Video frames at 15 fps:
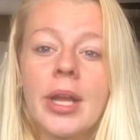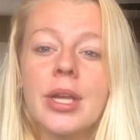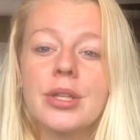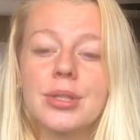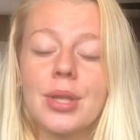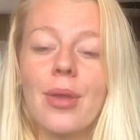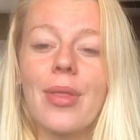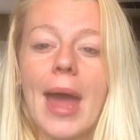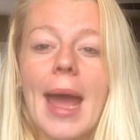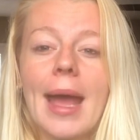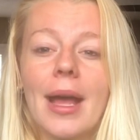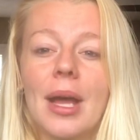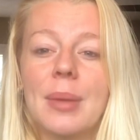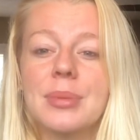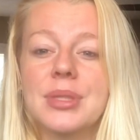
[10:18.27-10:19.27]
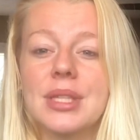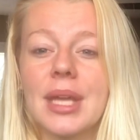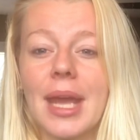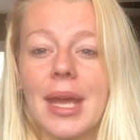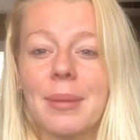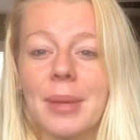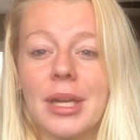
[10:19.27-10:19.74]
So that helped
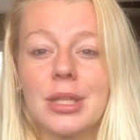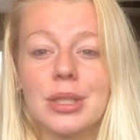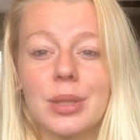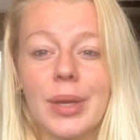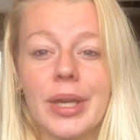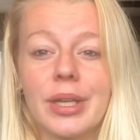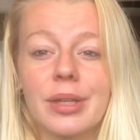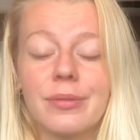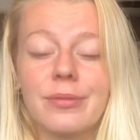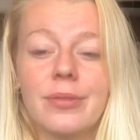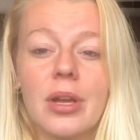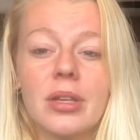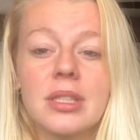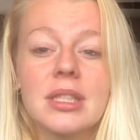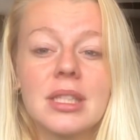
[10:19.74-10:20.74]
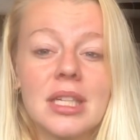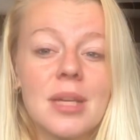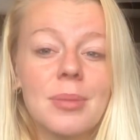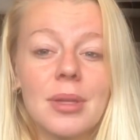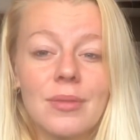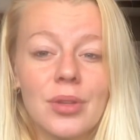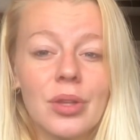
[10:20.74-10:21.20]
and made it so I could fall
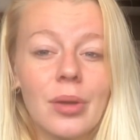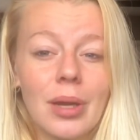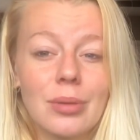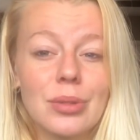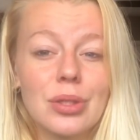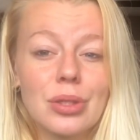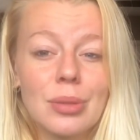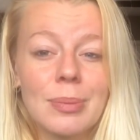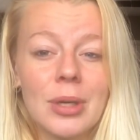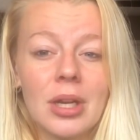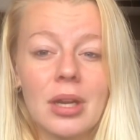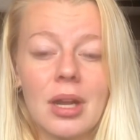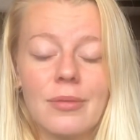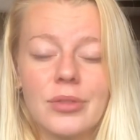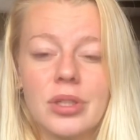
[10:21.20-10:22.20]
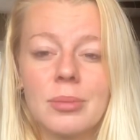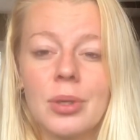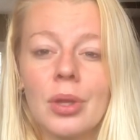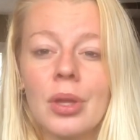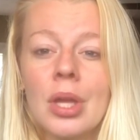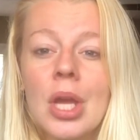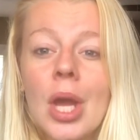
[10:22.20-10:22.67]
asleep even though I was super
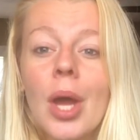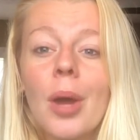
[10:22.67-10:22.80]
uncomfortable.